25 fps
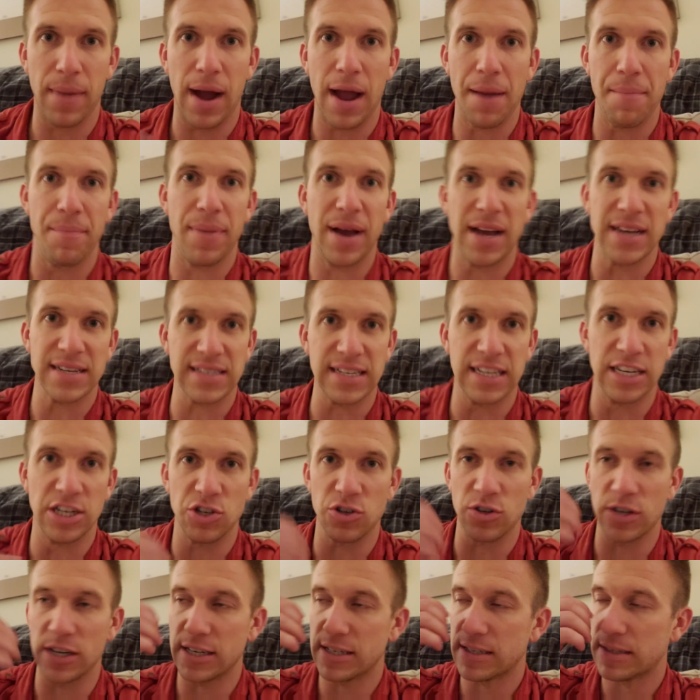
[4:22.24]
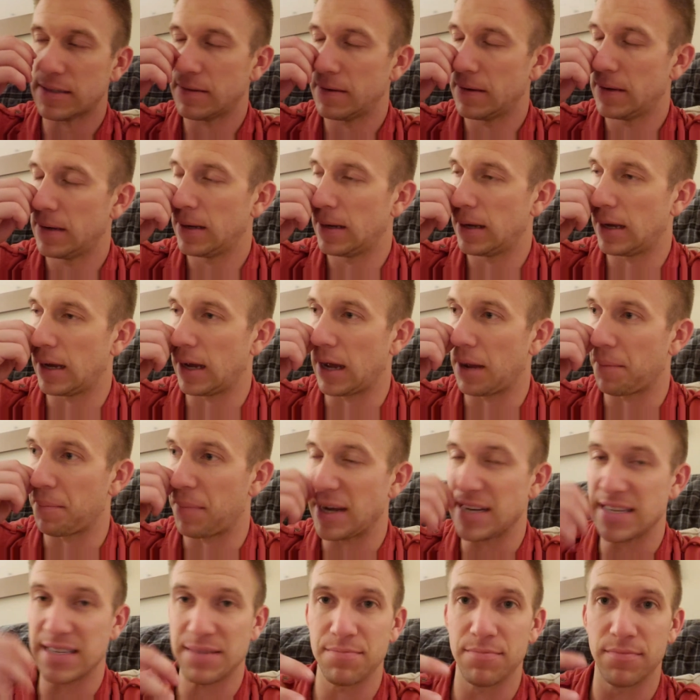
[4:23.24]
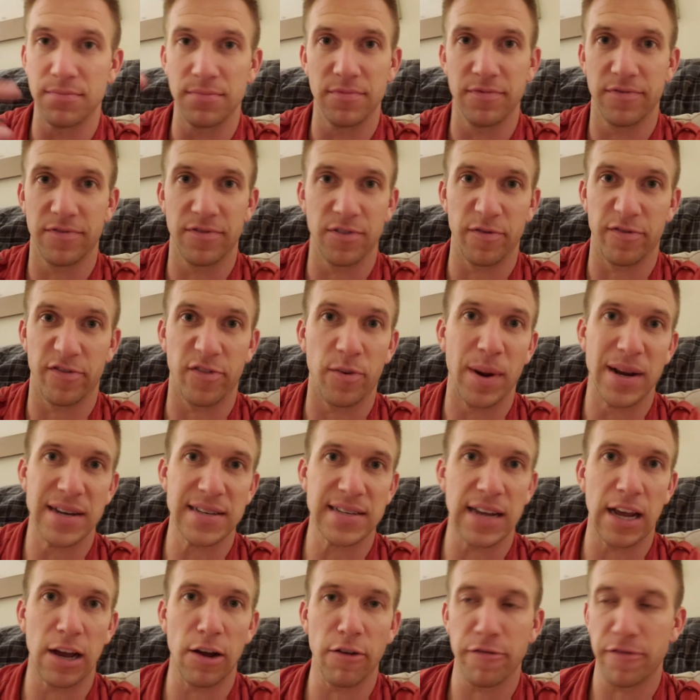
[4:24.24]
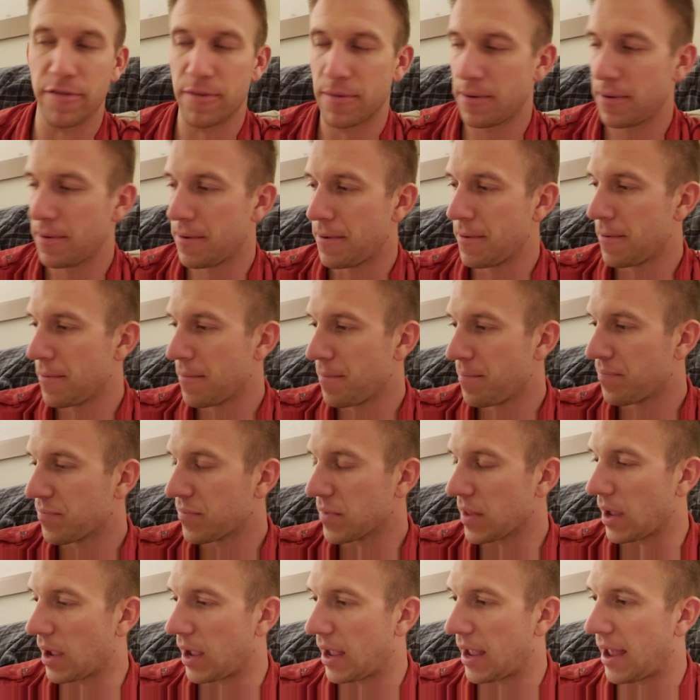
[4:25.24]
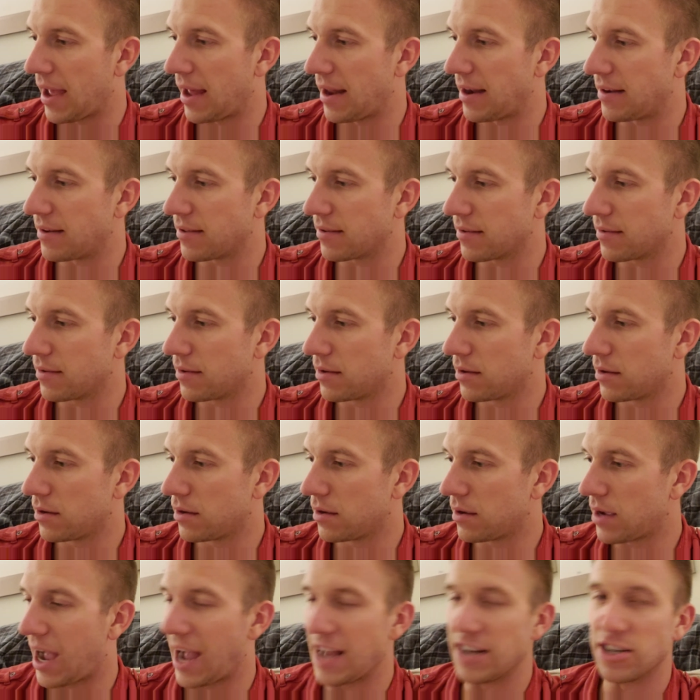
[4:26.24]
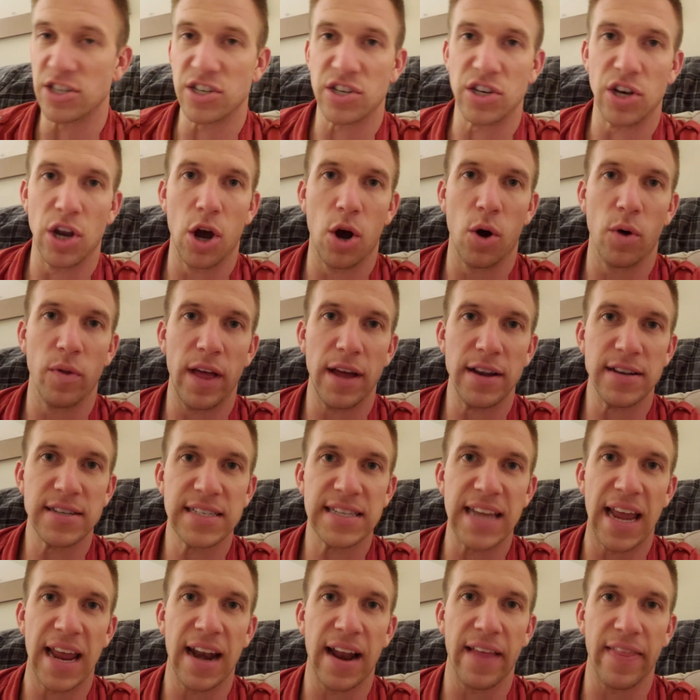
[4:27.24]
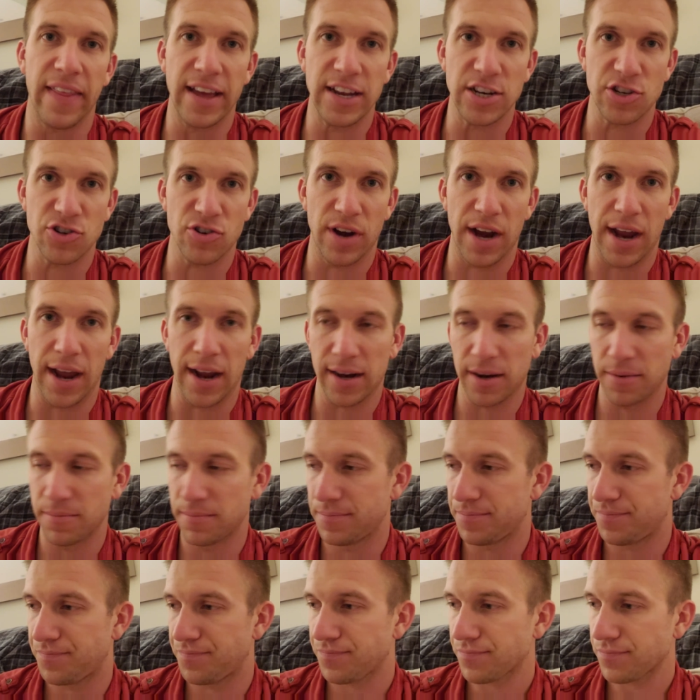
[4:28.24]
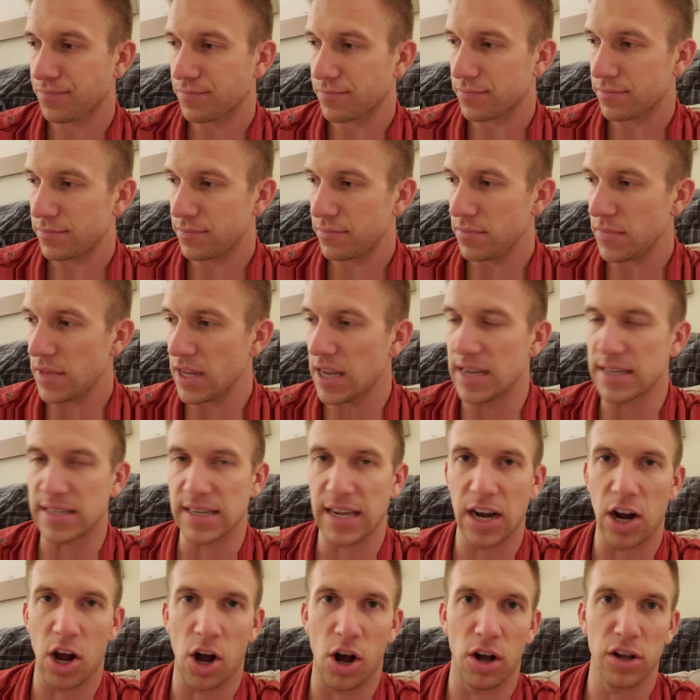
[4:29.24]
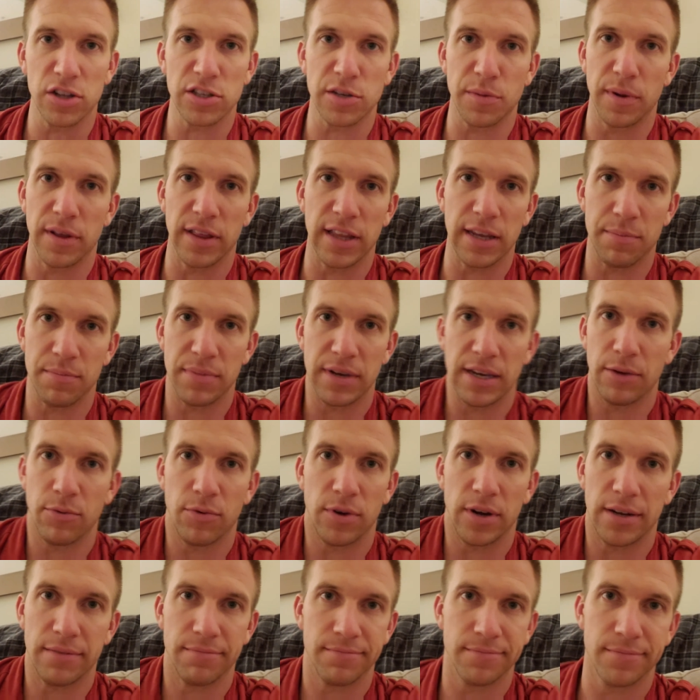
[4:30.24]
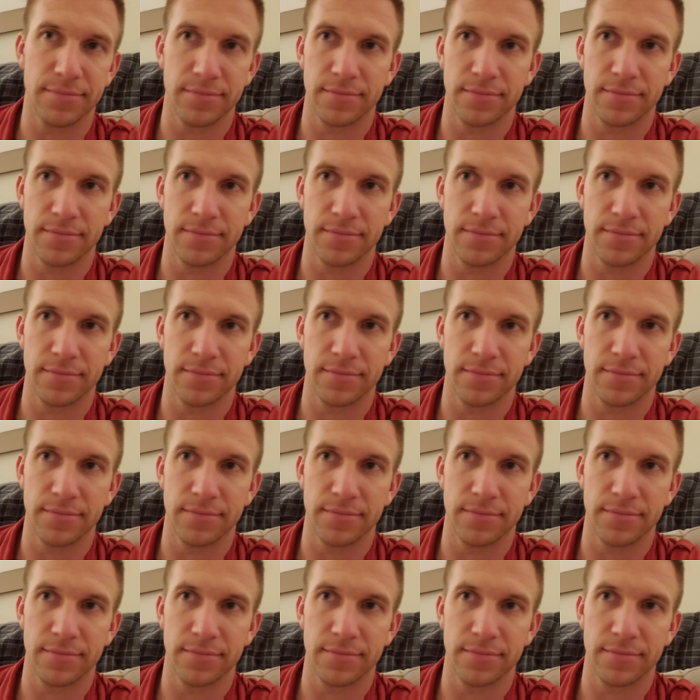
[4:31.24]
best interest, for myself. And I just know that staying on that track is going to ultimately be what